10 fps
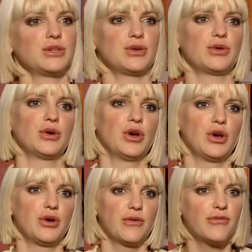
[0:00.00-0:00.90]
to
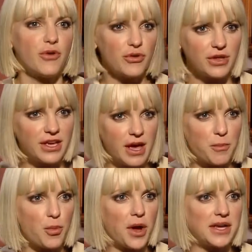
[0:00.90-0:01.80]
fully
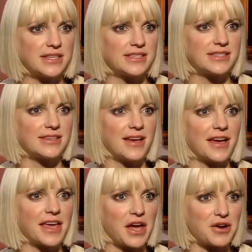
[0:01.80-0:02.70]
embrace
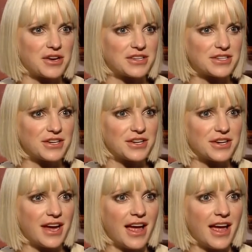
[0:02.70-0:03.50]
a character,